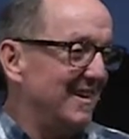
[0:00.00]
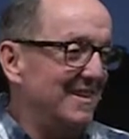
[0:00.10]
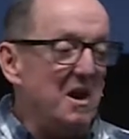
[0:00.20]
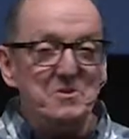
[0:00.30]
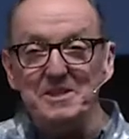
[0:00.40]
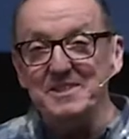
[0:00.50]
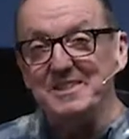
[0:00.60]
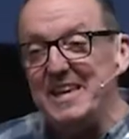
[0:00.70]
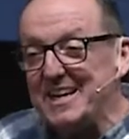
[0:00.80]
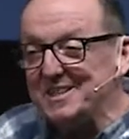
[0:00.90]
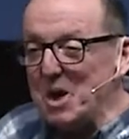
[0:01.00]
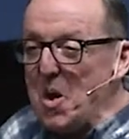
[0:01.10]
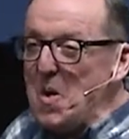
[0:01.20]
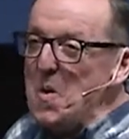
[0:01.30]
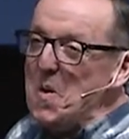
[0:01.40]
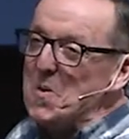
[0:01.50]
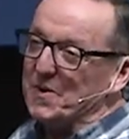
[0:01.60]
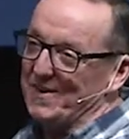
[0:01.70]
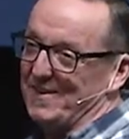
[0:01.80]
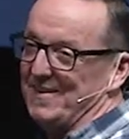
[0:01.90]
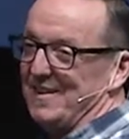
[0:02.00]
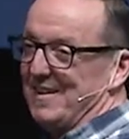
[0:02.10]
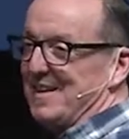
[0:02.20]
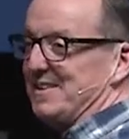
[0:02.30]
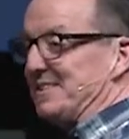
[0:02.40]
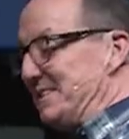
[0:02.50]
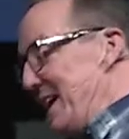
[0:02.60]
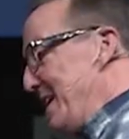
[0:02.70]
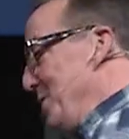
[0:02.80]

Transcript: Love doesn't seek its own. Doesn't take